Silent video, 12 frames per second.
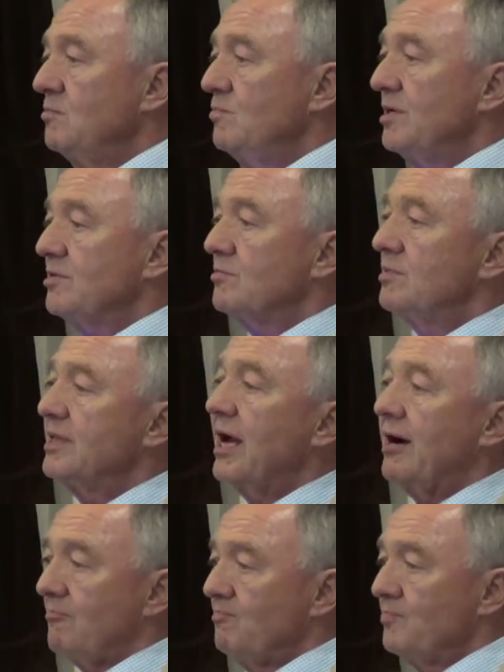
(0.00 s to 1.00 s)
with or
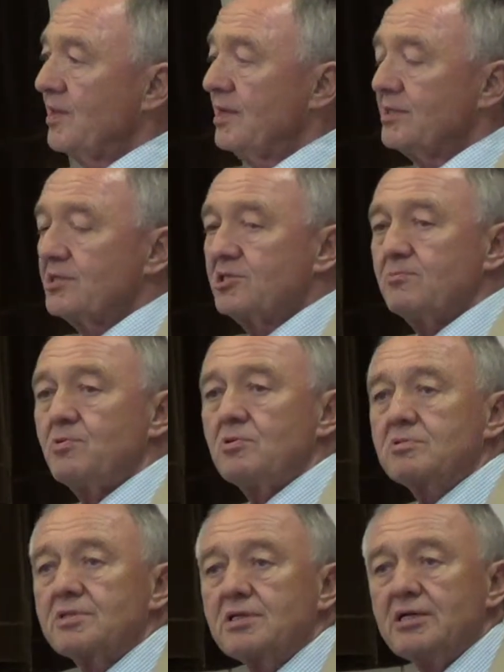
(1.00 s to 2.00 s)
without the support of the